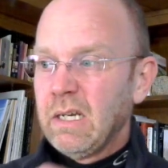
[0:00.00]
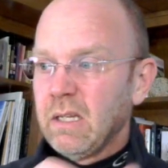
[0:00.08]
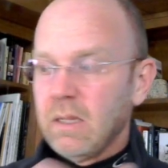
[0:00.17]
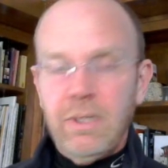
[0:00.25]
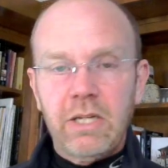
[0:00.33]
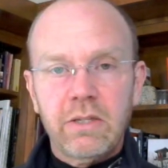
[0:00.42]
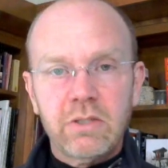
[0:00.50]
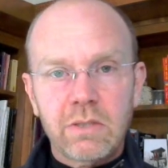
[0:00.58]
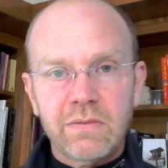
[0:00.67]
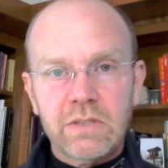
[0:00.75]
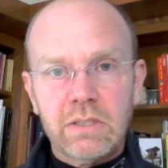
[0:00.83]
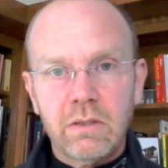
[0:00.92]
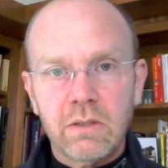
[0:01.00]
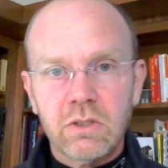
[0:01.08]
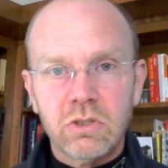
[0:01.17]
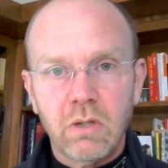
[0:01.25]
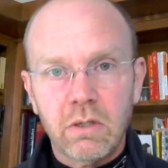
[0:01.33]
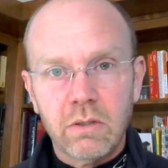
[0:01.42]
the bigger the surface area, the
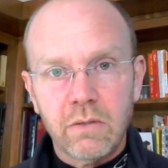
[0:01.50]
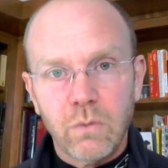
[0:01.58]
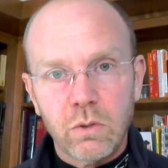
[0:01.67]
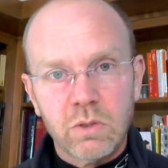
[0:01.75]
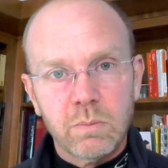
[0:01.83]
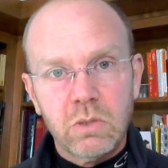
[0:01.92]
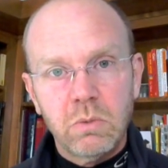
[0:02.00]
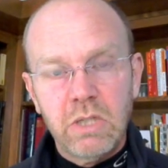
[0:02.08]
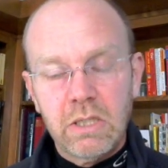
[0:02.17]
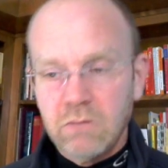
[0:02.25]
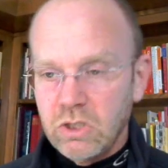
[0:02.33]
stronger the force between.